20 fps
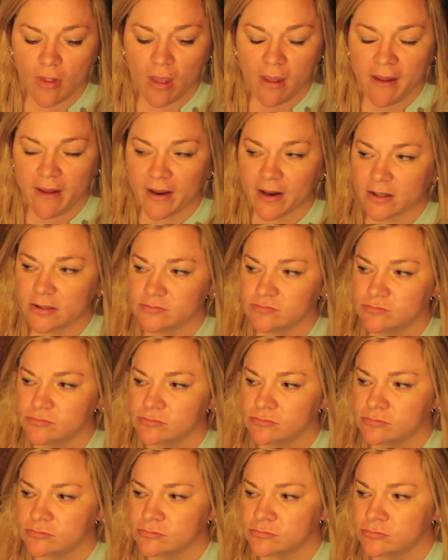And
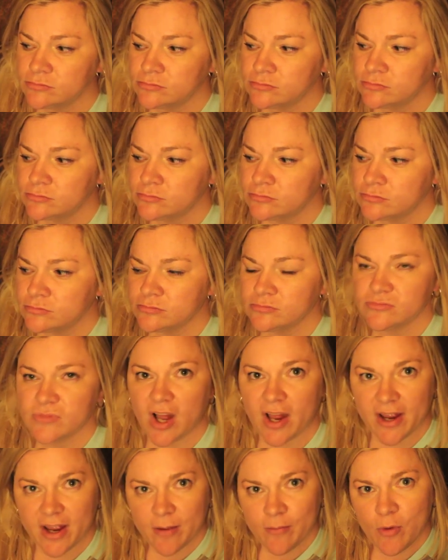
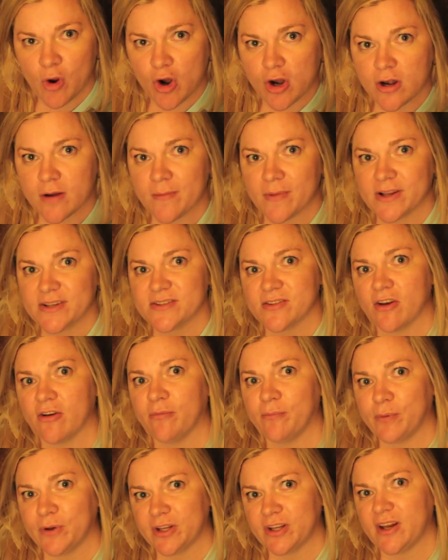I am hard on
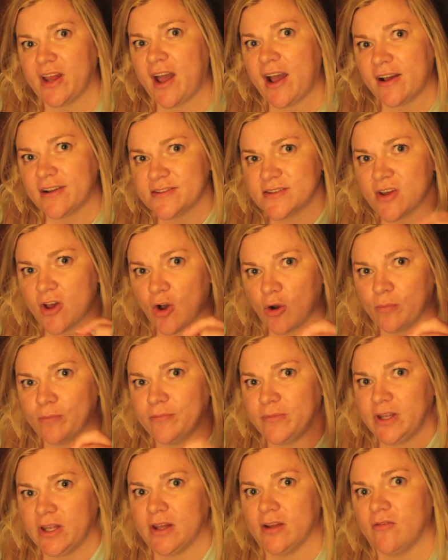myself, but it has helped
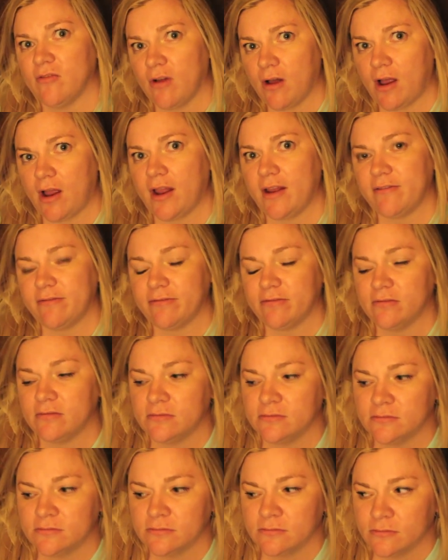me in life
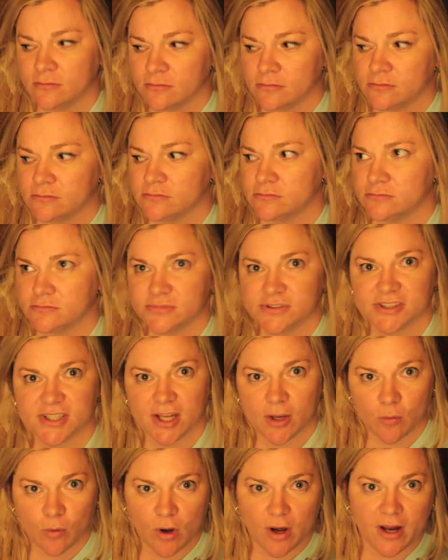to
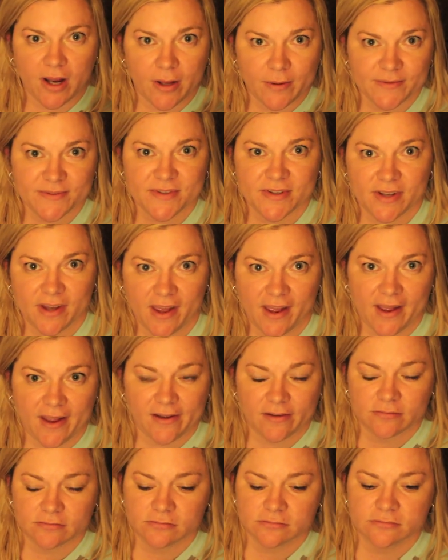get where I am
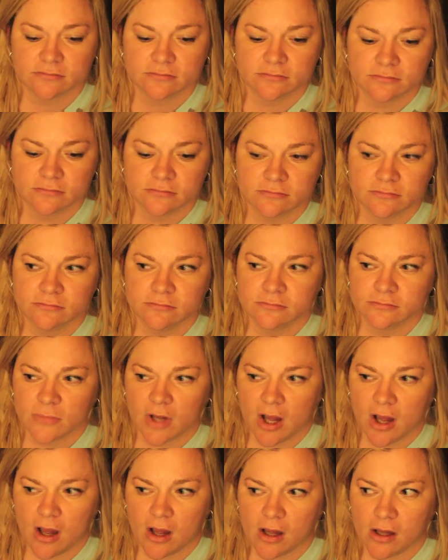today.
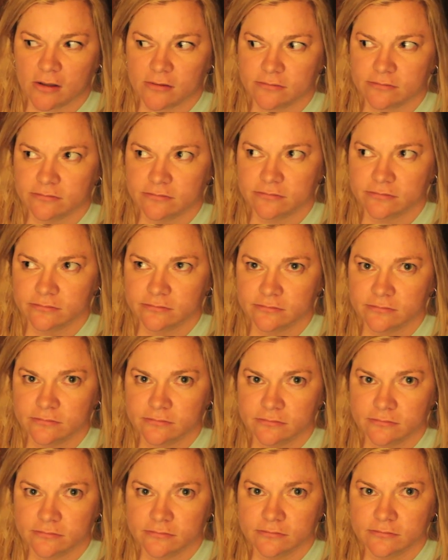But
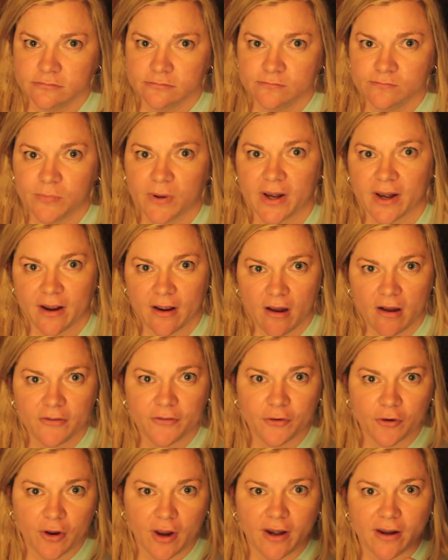I
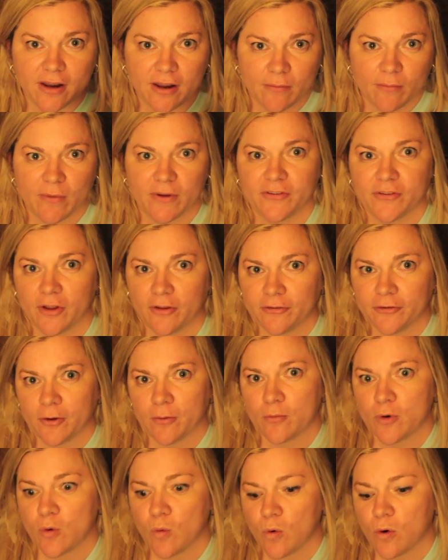also got to give myself
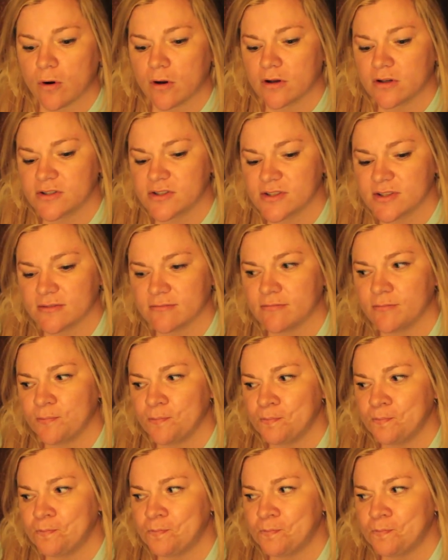some rewards, and